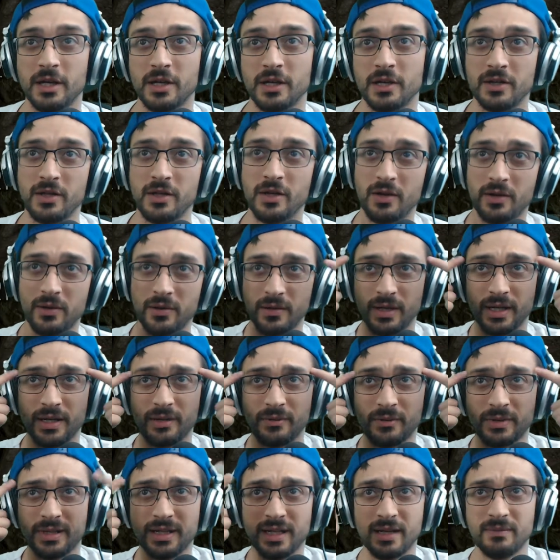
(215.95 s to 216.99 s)
No,
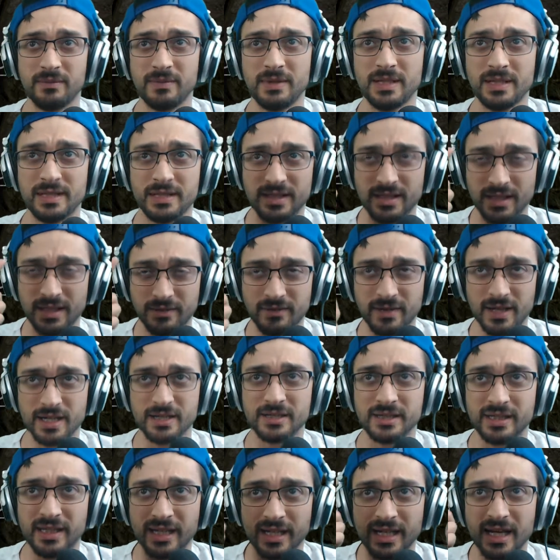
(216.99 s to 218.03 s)
what that means is they've
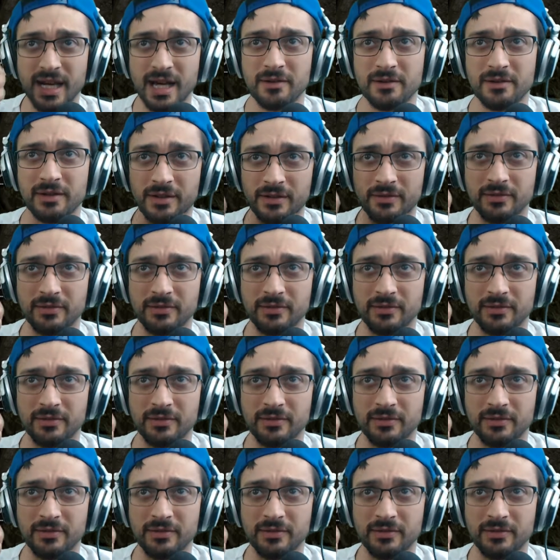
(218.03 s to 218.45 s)
actually accounted